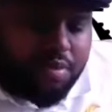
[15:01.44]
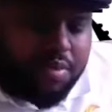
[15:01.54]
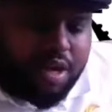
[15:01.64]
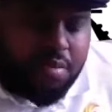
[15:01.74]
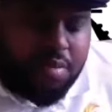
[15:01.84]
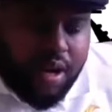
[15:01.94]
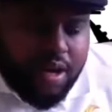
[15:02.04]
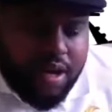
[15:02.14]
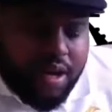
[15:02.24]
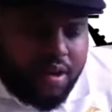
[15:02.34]
become like
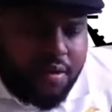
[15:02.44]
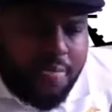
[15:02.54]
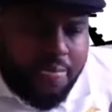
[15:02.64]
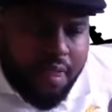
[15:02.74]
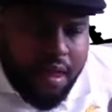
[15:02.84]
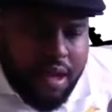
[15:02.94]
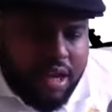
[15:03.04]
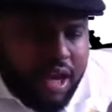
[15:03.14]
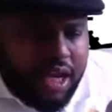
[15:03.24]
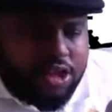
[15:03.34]

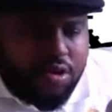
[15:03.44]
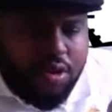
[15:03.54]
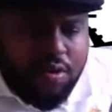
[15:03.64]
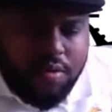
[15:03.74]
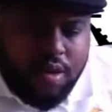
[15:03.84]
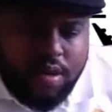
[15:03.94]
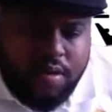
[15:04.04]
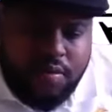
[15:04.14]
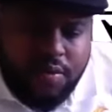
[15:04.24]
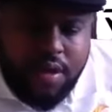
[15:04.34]
an escrow then
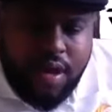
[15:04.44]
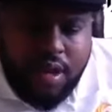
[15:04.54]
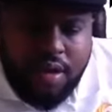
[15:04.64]
for that.